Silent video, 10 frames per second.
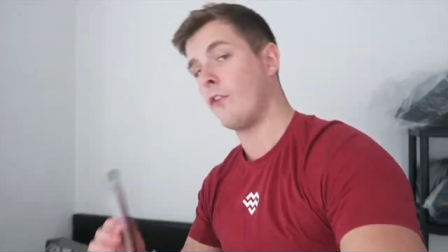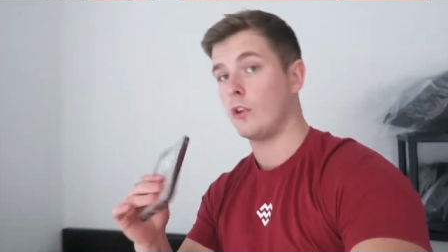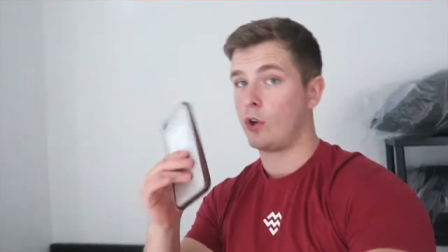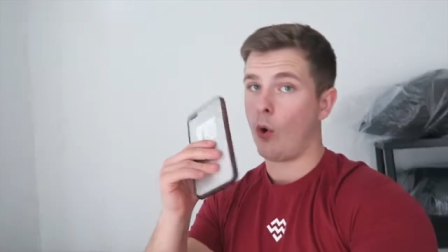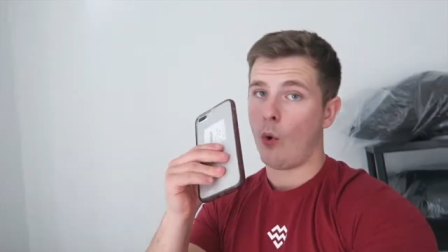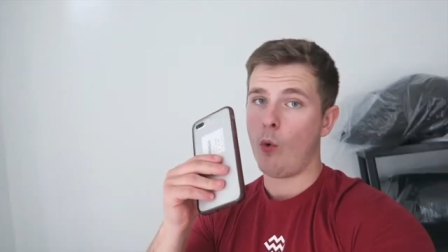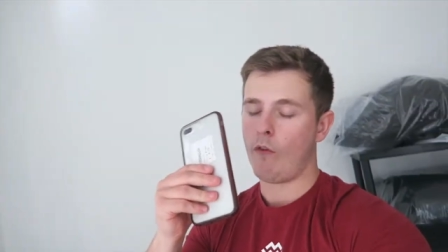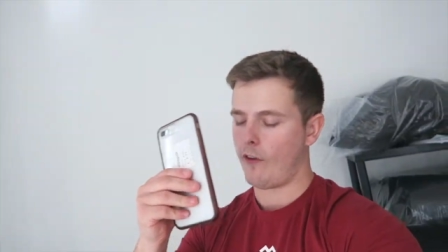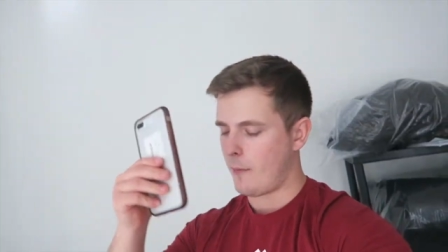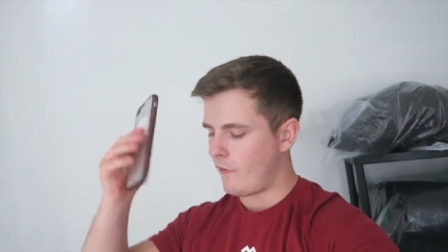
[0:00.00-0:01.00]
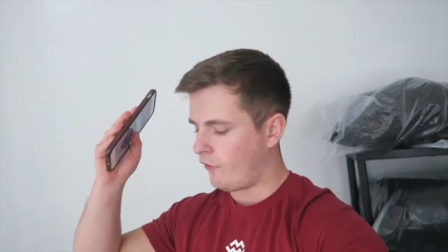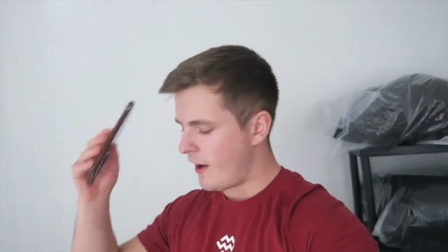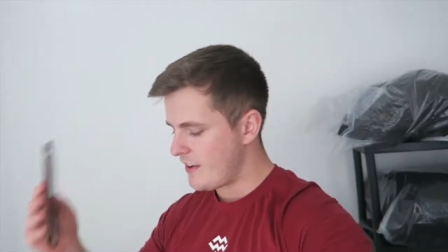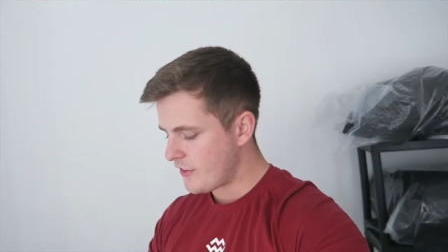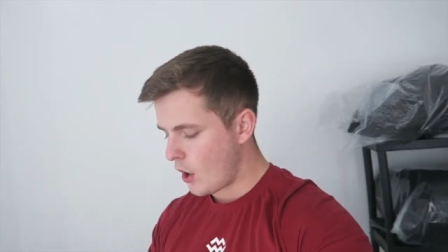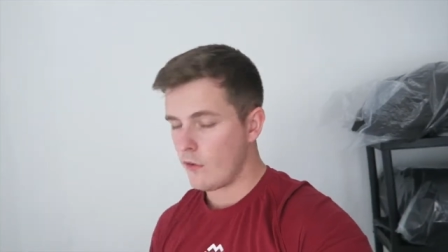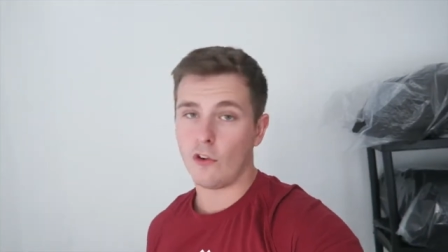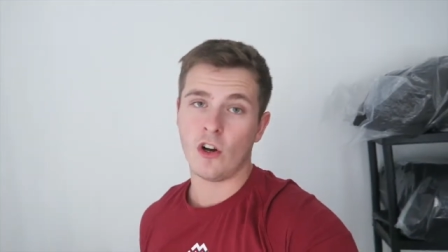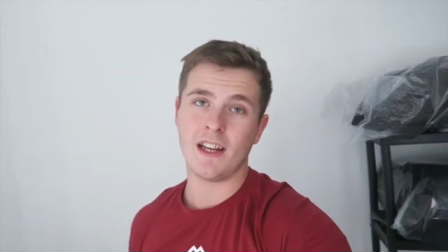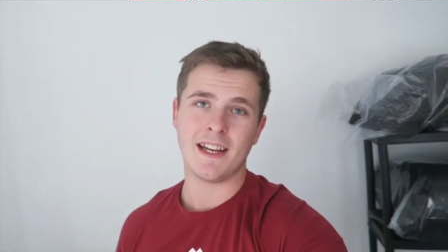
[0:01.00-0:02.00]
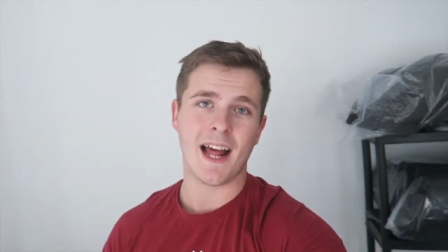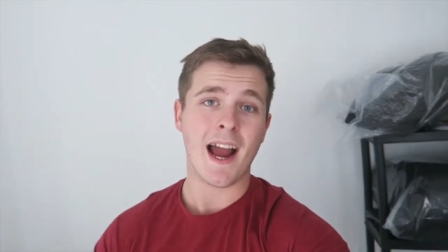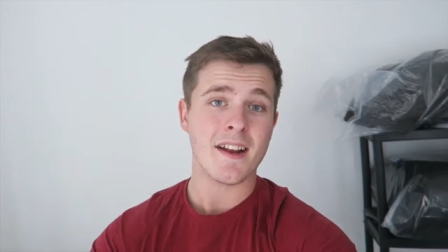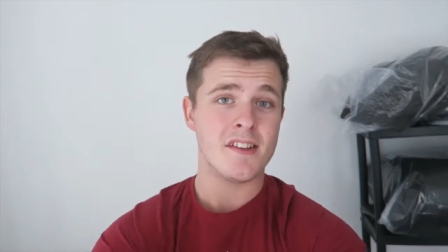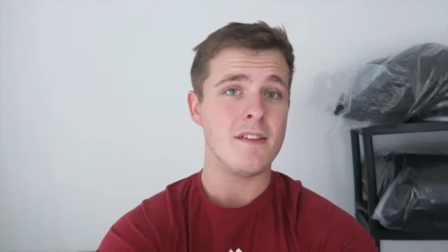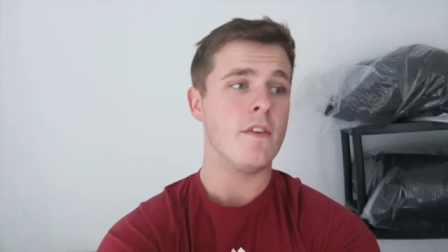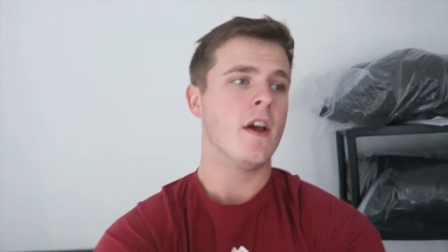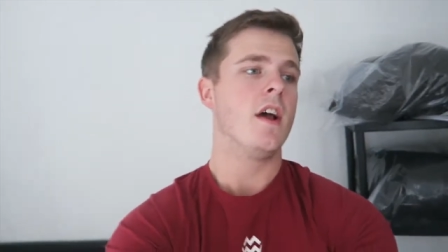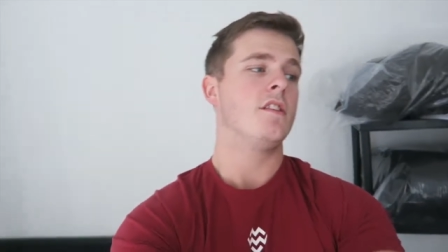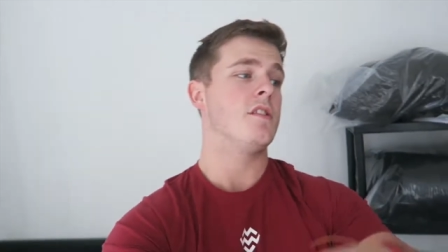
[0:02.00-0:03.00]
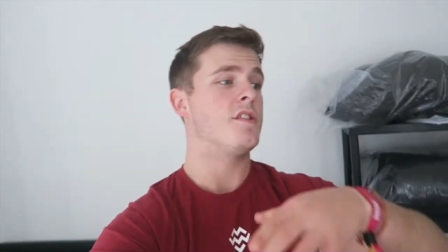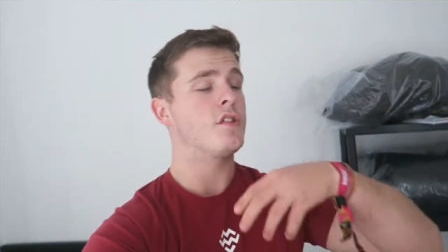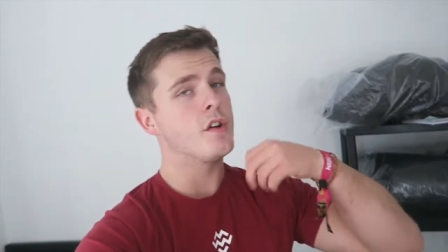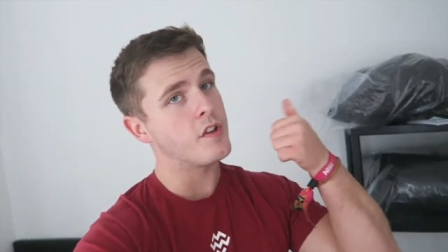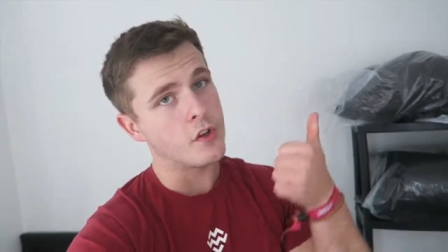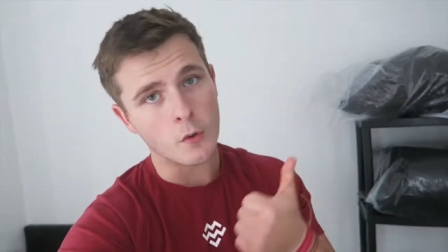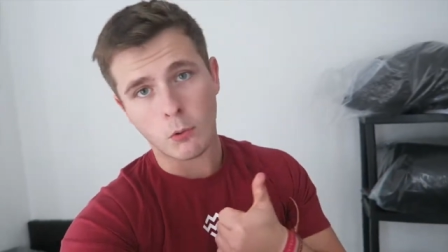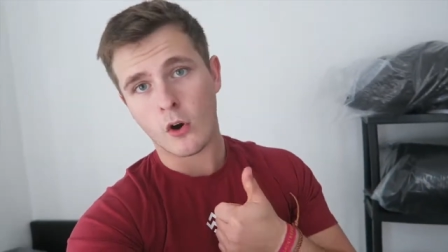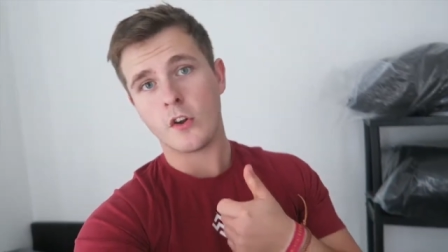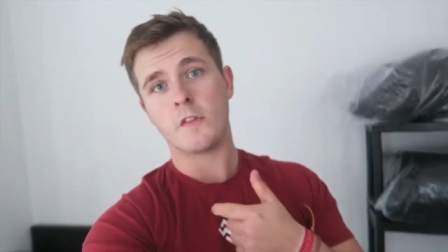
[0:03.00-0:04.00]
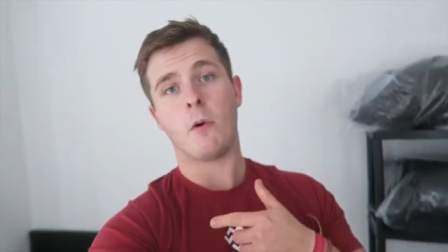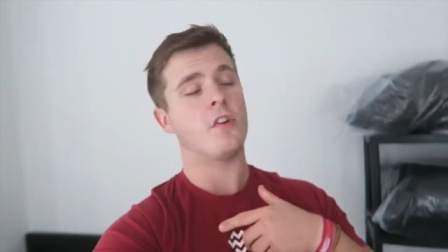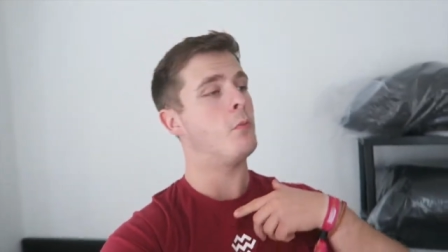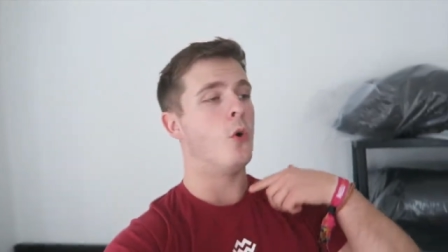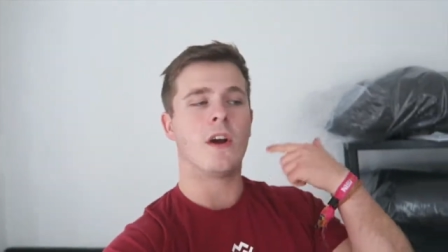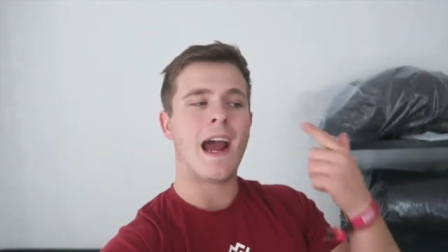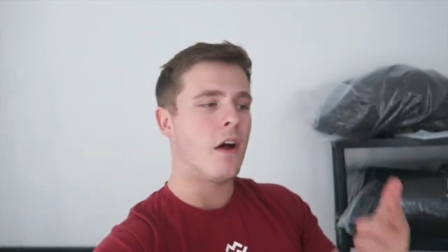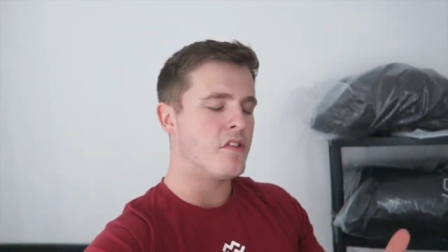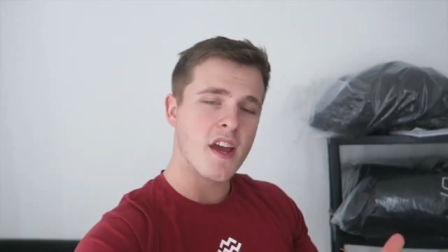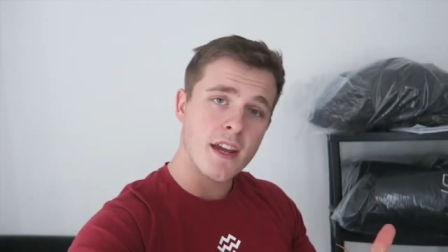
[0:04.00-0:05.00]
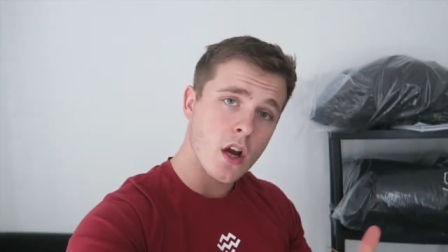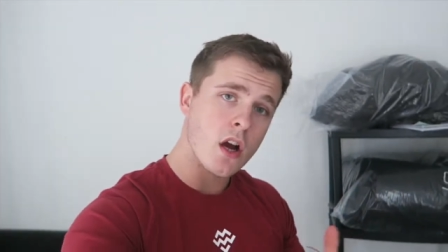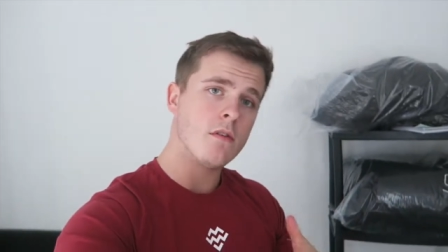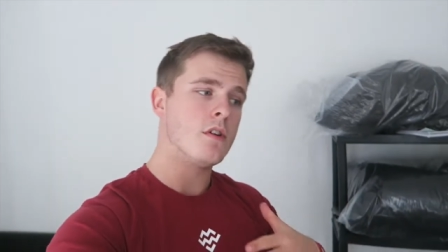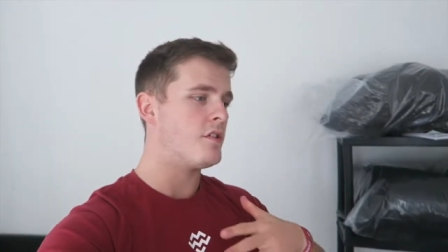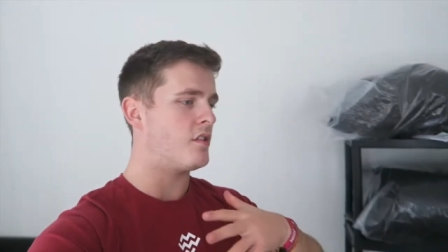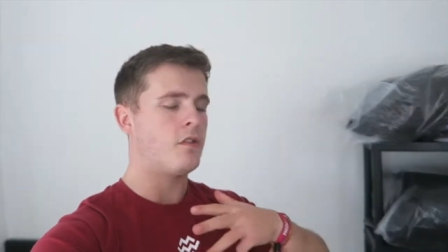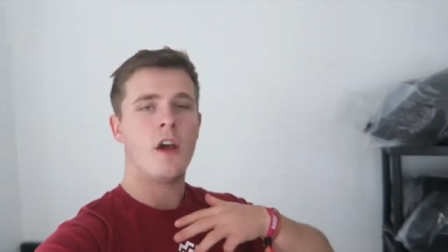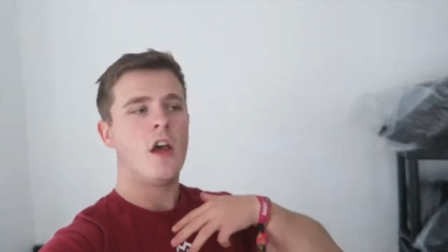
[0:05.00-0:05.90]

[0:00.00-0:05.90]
for a call from my friends over at Lean Active to discuss the new products, possible account takeovers and